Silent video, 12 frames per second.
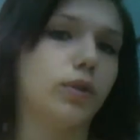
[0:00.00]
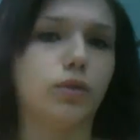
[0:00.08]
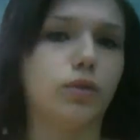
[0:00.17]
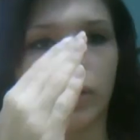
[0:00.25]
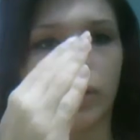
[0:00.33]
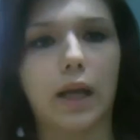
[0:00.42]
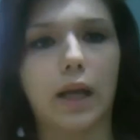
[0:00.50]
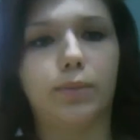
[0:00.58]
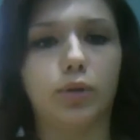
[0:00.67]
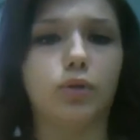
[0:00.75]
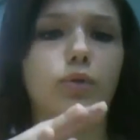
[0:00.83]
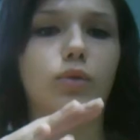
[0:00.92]
blue, light
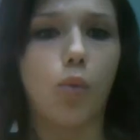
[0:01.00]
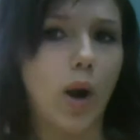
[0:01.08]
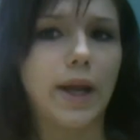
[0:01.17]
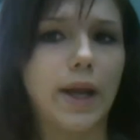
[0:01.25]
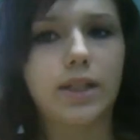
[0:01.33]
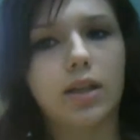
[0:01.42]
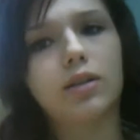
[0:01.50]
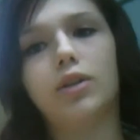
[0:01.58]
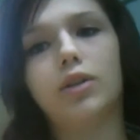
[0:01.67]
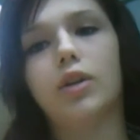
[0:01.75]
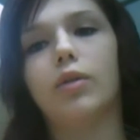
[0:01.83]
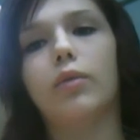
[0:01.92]
blue, white,
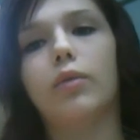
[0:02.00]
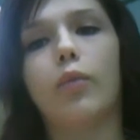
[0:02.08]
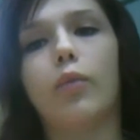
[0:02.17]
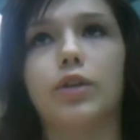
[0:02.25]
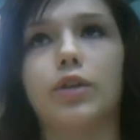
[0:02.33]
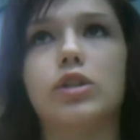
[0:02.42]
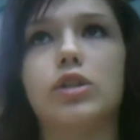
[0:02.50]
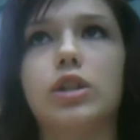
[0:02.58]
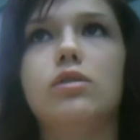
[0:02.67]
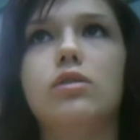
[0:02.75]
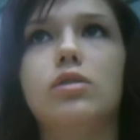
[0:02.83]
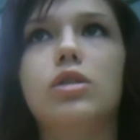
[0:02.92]
where
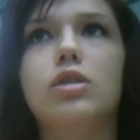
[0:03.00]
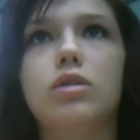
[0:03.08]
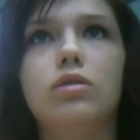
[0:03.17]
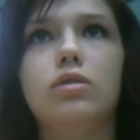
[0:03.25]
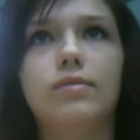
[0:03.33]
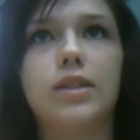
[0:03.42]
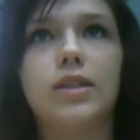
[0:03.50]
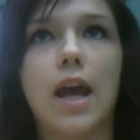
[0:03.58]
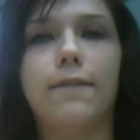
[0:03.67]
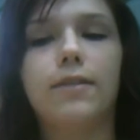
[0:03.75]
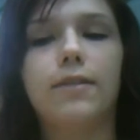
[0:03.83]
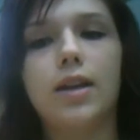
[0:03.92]
there's
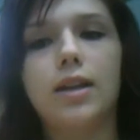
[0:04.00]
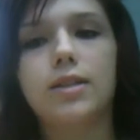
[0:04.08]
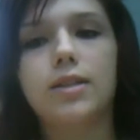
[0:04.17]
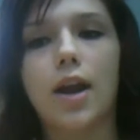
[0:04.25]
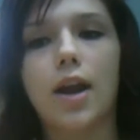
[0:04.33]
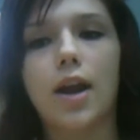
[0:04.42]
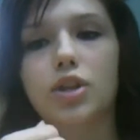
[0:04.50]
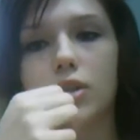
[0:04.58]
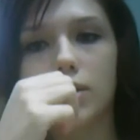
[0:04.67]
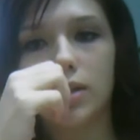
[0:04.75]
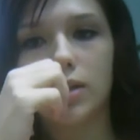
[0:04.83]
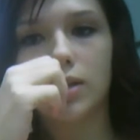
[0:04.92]
definite
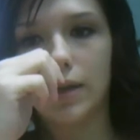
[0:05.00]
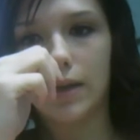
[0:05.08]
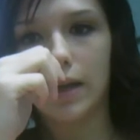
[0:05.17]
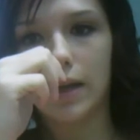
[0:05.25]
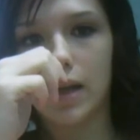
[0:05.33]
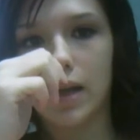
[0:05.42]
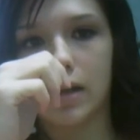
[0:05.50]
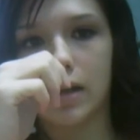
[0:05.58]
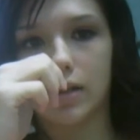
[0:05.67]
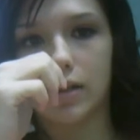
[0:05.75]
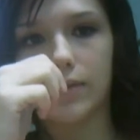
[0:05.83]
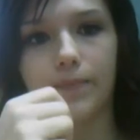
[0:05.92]
sections.
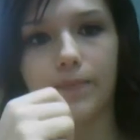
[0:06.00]
And,